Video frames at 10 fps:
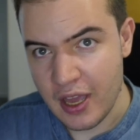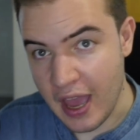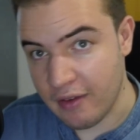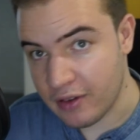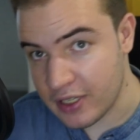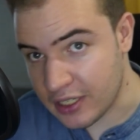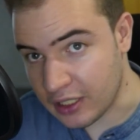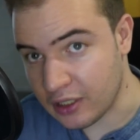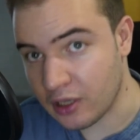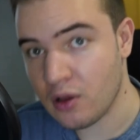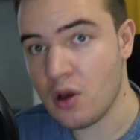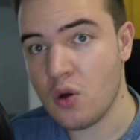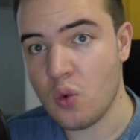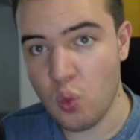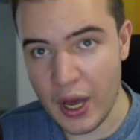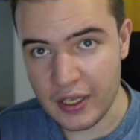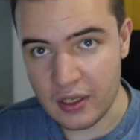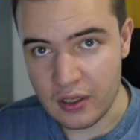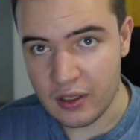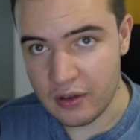every single one
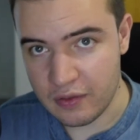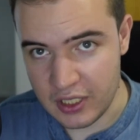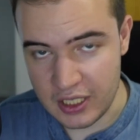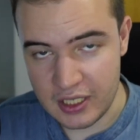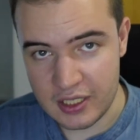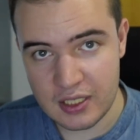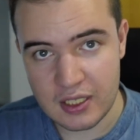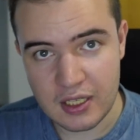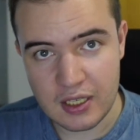of these